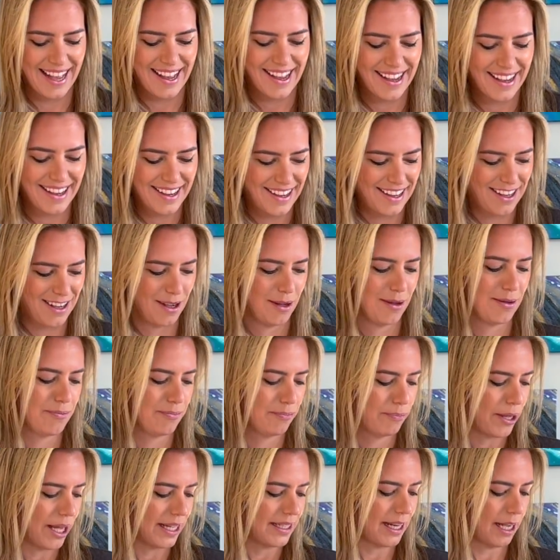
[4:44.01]

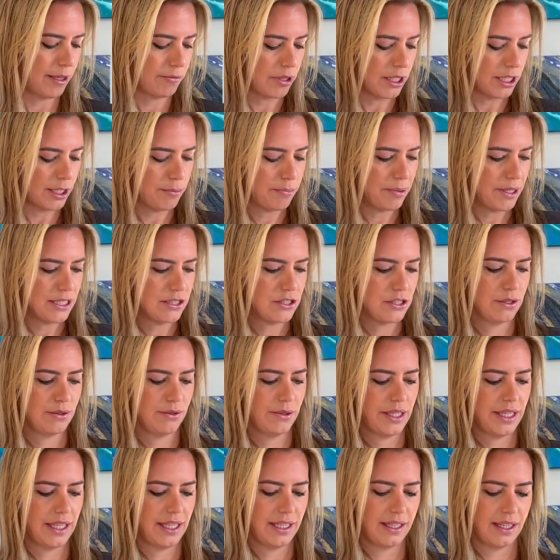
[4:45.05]
But I'm going to be
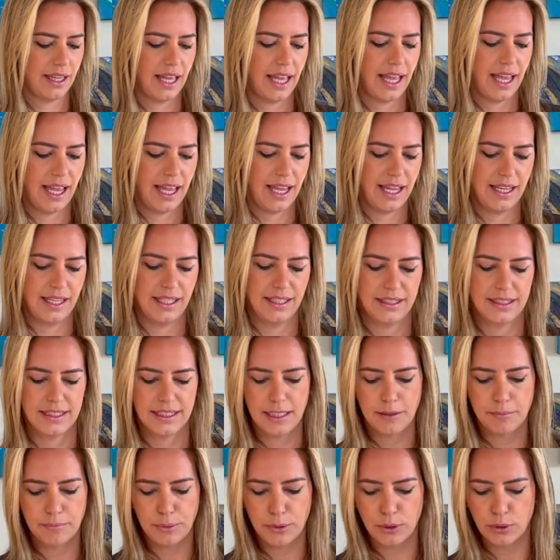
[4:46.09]
doing a
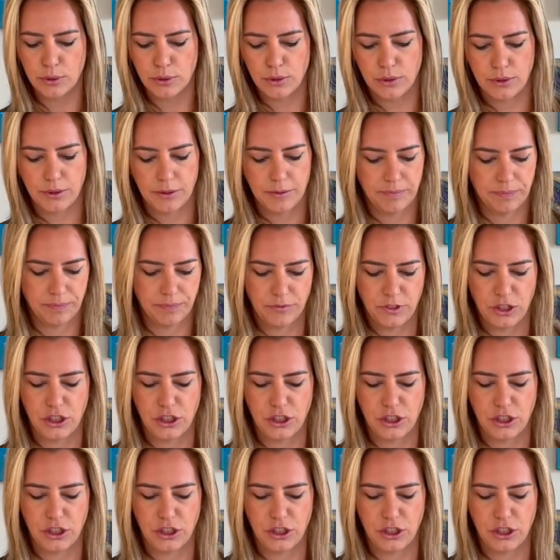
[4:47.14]
simple,